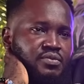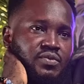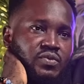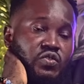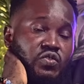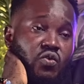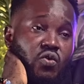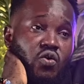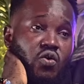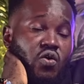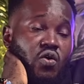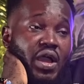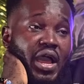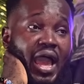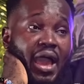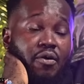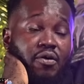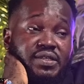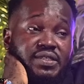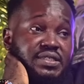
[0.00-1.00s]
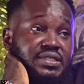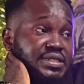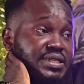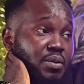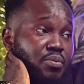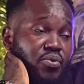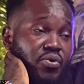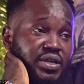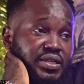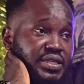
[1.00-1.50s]
So I was
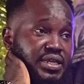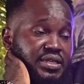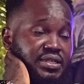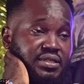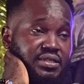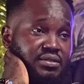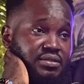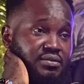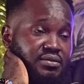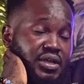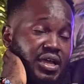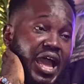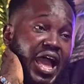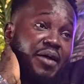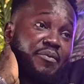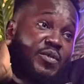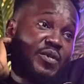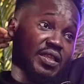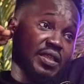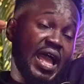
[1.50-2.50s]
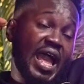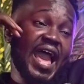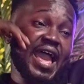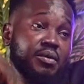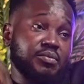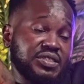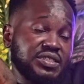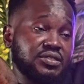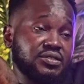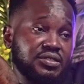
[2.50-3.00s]
disappointed I
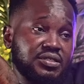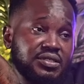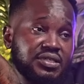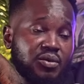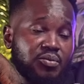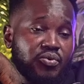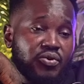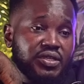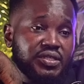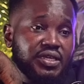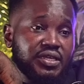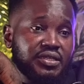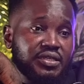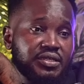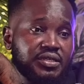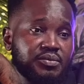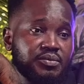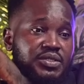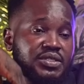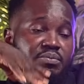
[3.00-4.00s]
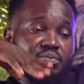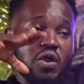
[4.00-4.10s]
am still disappointed in him.